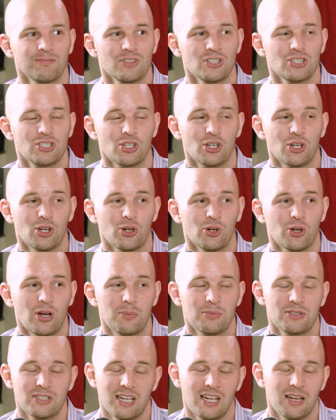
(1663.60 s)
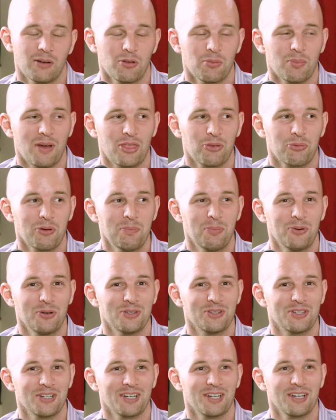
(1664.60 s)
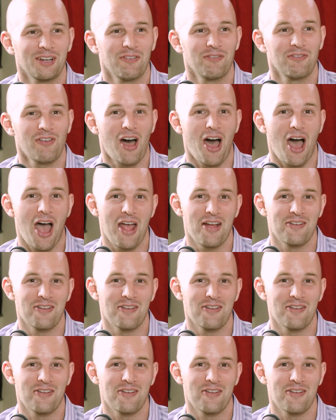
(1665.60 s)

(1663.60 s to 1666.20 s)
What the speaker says: So I'm staying with my 3.5.